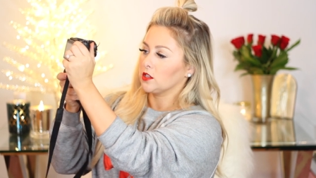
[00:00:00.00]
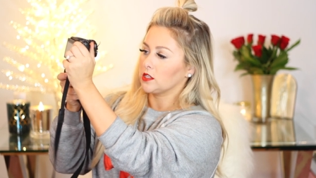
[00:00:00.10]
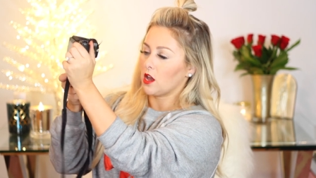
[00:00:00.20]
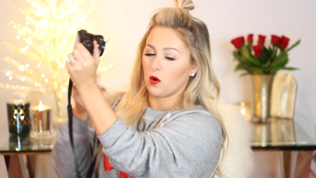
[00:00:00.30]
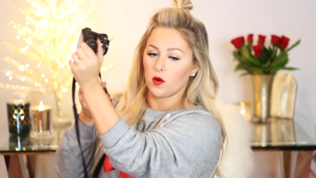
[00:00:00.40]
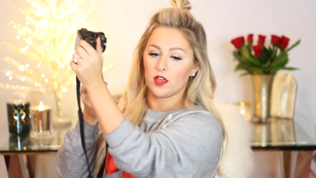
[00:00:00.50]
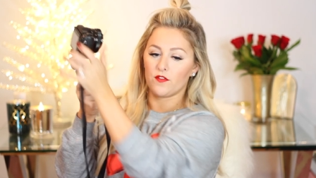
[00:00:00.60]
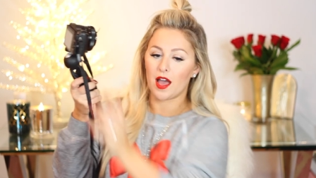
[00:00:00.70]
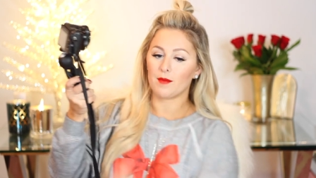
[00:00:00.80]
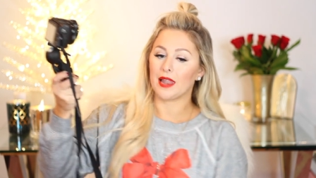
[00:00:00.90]
So if
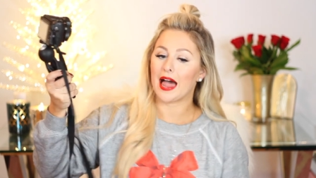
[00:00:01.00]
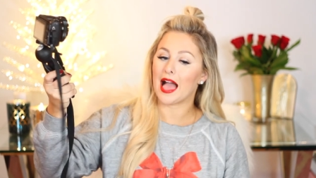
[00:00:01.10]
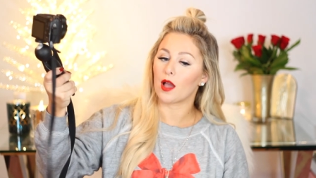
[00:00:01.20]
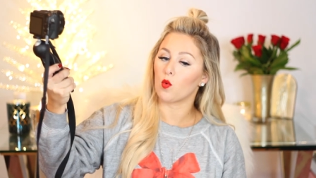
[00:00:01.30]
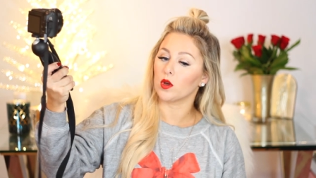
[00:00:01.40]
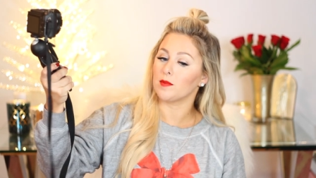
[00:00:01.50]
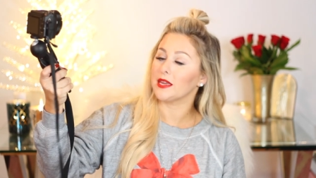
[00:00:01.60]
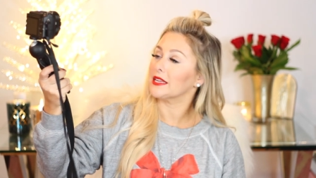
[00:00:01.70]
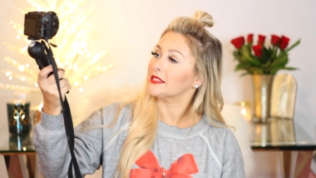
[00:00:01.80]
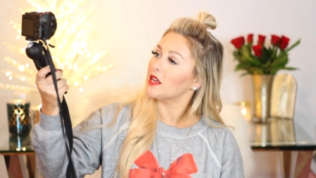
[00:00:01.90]
I'm like, want to
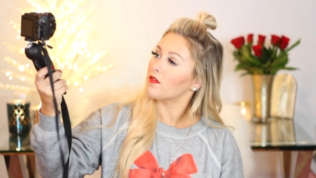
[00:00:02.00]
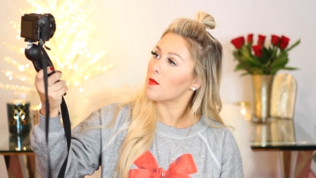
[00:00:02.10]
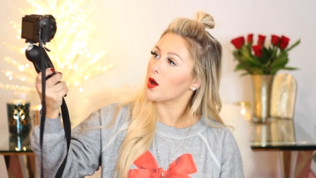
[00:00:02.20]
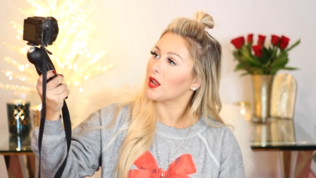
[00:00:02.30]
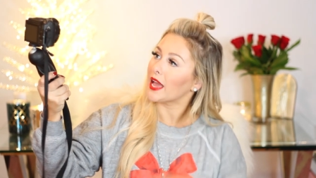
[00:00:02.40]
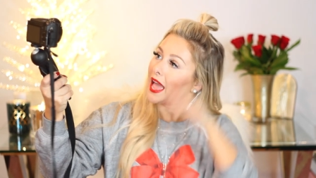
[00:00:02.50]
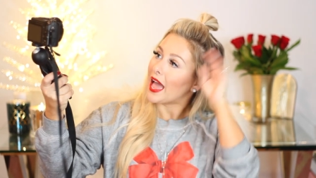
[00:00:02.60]
be in selfie mode, like,